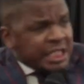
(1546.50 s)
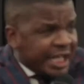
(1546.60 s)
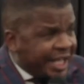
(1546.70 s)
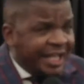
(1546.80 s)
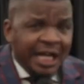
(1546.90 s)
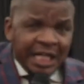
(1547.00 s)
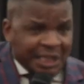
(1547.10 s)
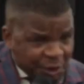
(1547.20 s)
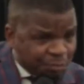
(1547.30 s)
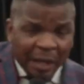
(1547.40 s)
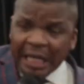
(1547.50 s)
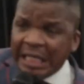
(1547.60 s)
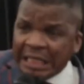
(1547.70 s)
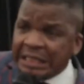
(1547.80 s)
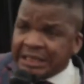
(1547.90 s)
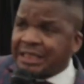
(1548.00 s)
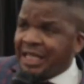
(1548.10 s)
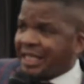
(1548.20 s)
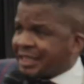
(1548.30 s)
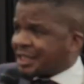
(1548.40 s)
see this man is
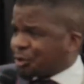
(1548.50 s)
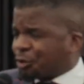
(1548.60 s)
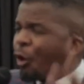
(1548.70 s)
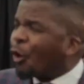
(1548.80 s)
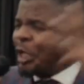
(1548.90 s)
so